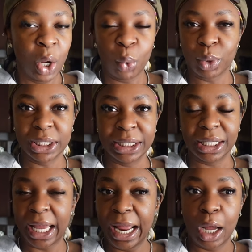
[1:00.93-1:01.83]
really
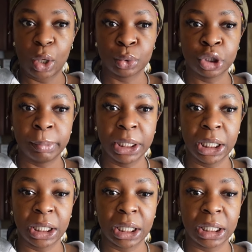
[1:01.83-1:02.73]
lounge,
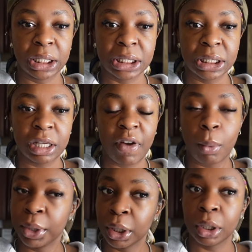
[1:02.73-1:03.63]
because if I
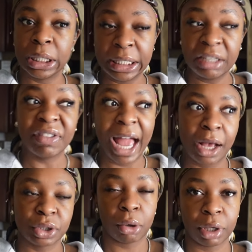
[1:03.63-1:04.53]
want to leave the
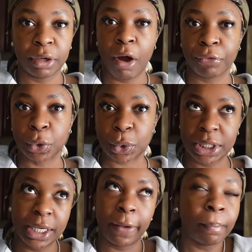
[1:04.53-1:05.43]
house to go get coffee and
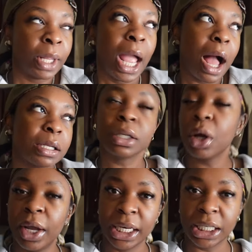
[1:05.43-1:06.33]
croissant, I need to
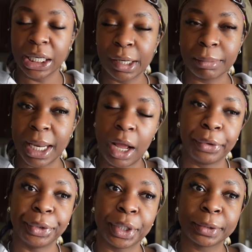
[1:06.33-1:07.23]
go ahead and get up now,
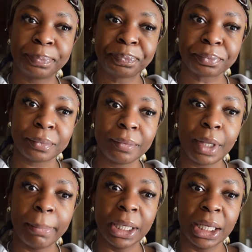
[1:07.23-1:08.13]
you know,
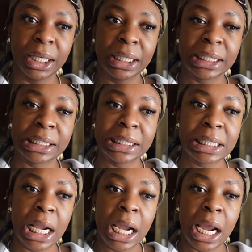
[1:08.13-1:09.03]
because
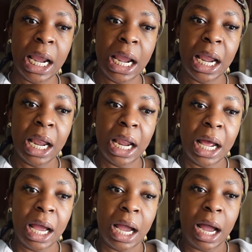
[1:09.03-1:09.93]

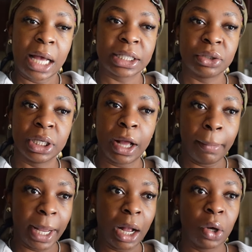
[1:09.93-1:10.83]
I still need to come
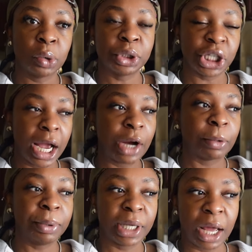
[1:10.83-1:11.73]
back home, shower,
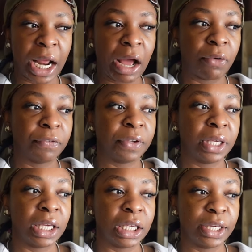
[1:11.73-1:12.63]
pick out an
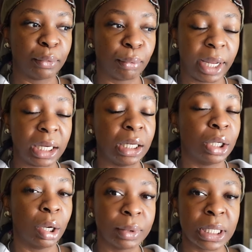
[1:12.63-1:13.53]
outfit, and get ready.
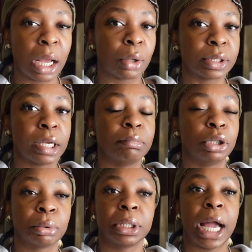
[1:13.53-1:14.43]
No, it's not going to take me
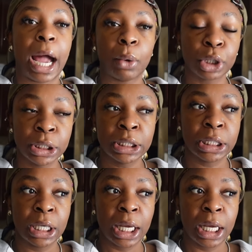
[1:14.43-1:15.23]
3 hours